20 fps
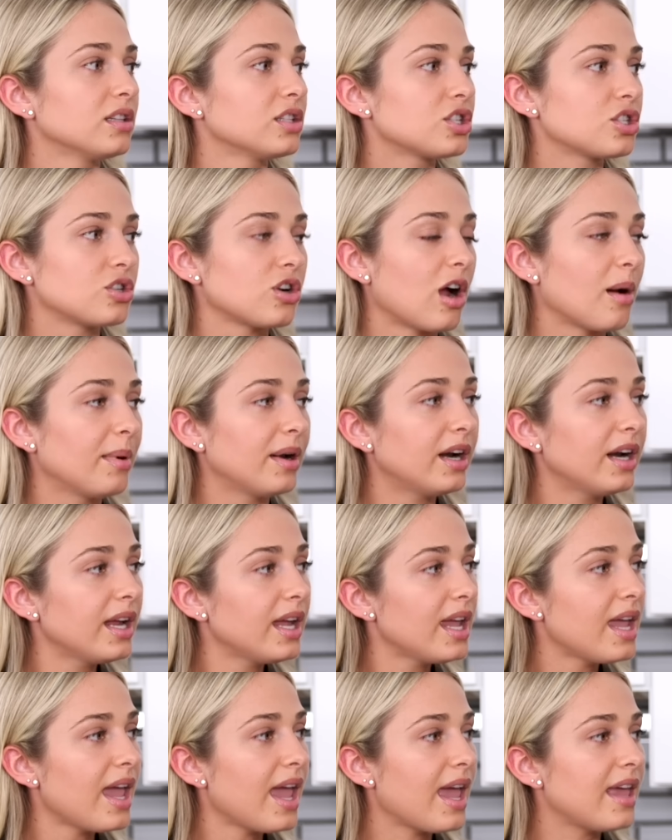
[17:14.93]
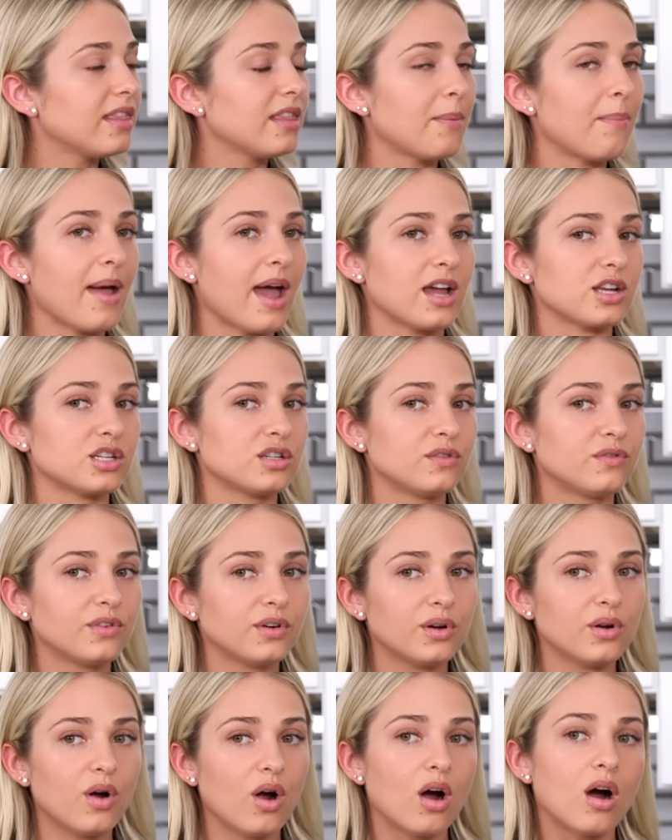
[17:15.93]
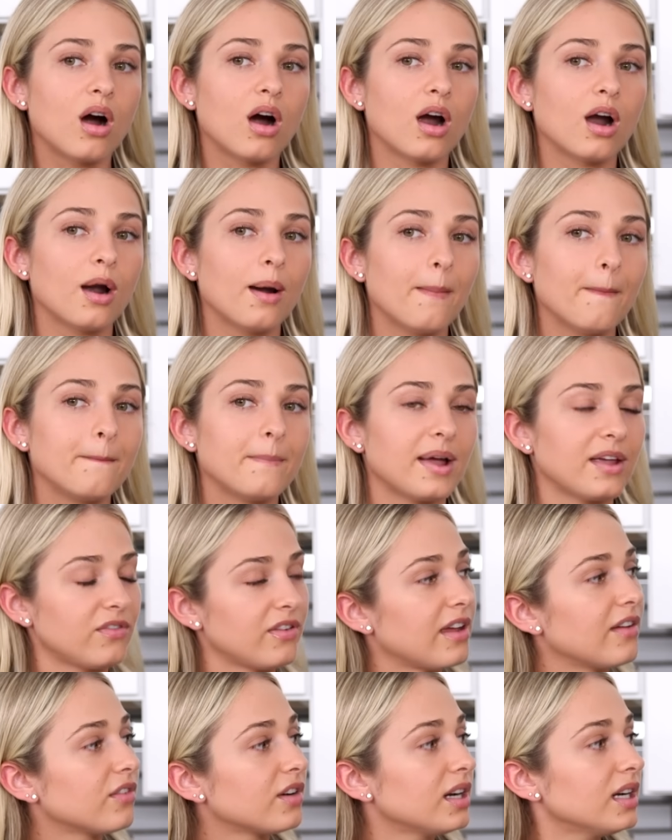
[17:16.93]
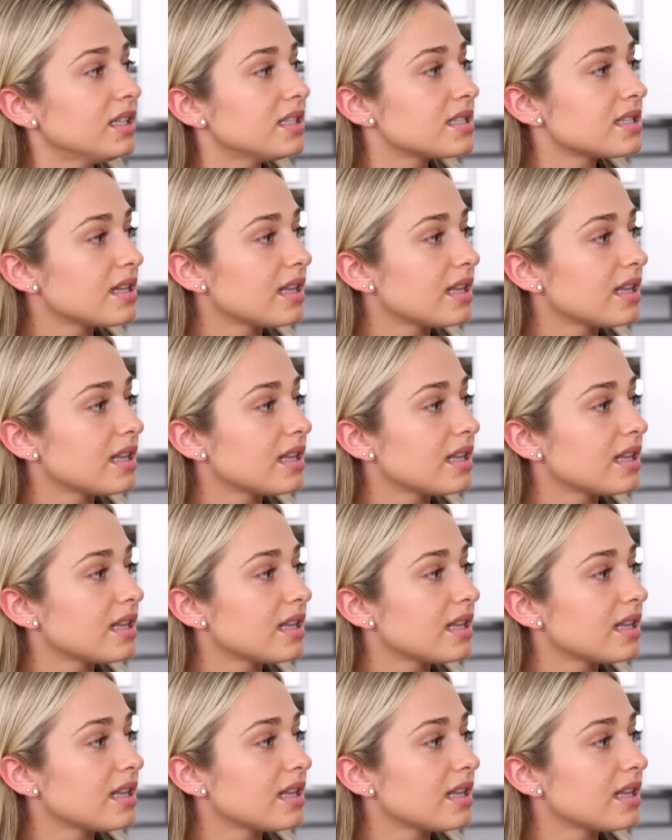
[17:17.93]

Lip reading: The strawberry and the passion fruit are my favorites.